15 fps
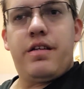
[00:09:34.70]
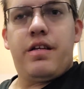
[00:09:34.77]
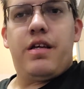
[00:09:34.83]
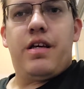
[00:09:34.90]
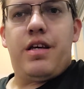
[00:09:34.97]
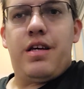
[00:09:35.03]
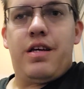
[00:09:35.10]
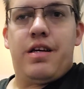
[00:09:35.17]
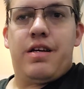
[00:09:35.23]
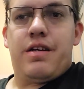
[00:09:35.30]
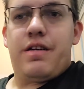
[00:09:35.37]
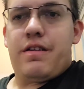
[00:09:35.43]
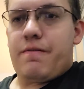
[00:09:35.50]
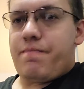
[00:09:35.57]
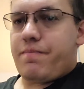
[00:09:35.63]

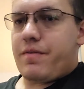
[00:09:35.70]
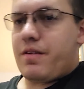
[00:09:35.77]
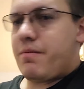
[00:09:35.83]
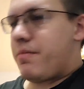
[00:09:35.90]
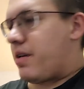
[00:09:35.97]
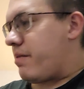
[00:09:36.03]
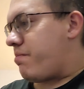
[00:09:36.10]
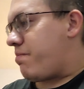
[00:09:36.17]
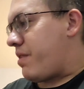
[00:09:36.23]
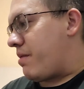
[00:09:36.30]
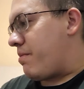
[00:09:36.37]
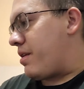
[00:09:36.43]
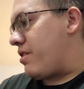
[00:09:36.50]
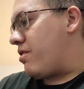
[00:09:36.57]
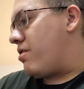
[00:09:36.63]
And I'm
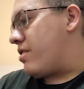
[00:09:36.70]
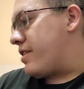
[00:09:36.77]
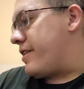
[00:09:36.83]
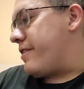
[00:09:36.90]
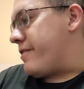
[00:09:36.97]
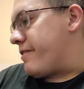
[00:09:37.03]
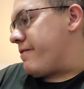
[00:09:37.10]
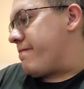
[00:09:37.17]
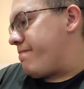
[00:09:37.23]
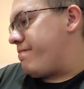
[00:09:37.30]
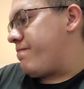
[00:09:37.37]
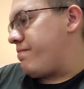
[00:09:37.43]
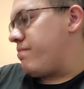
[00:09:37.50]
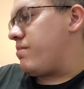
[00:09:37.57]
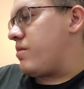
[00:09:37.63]
petting my dog here.
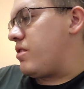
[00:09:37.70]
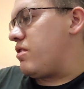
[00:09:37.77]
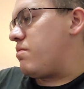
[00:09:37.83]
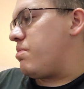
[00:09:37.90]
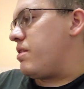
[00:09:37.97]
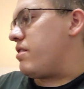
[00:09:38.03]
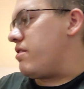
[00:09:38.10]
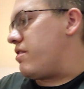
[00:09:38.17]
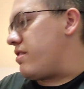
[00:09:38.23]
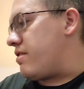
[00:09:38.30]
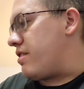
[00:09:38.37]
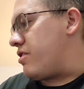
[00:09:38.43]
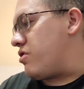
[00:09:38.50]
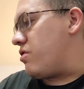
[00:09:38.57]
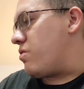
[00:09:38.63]
He's being an
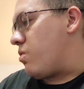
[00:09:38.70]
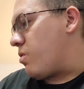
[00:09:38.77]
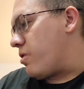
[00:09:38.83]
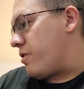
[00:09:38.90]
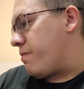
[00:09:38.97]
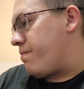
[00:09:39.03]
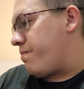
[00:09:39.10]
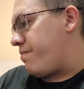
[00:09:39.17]
attention whore.